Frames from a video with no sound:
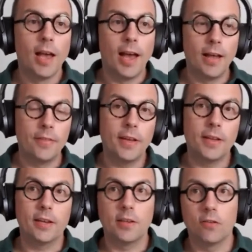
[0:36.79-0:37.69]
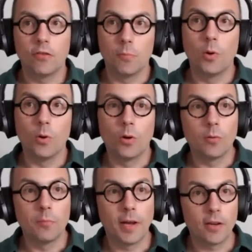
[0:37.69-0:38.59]
And then I teach a
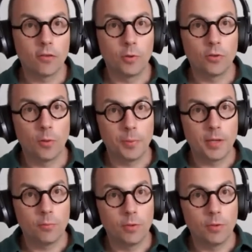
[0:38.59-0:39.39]
more management topic,